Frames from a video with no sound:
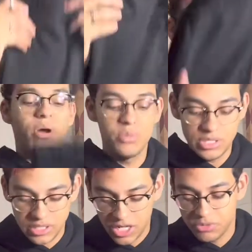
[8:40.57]
probably
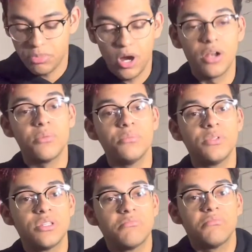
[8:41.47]
/
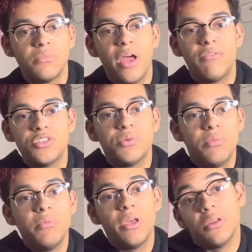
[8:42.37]
bottoms ever to be
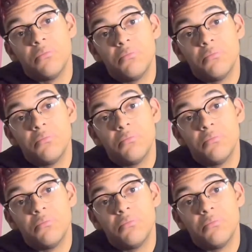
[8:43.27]
made.